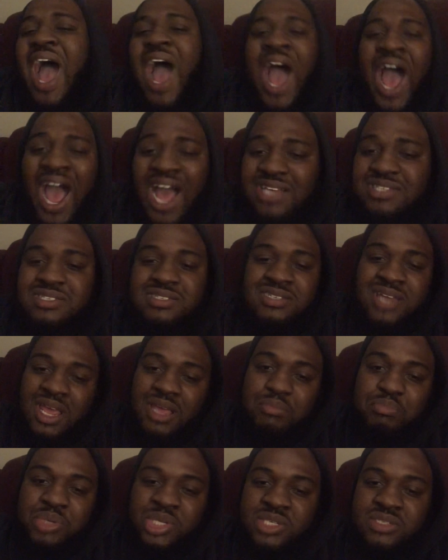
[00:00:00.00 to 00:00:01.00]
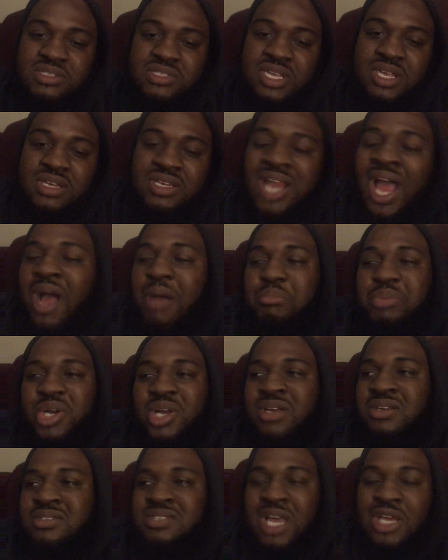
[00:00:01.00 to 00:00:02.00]
I stay busy, not
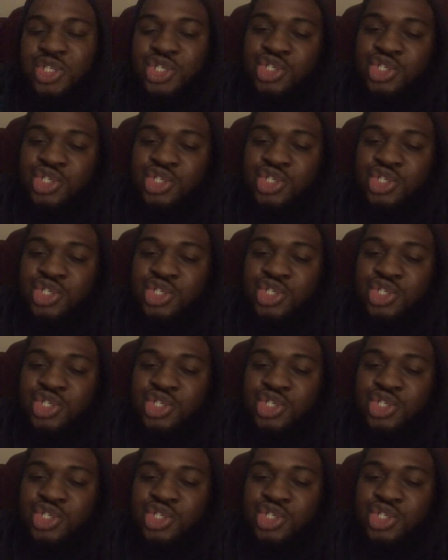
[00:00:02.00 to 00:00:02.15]
because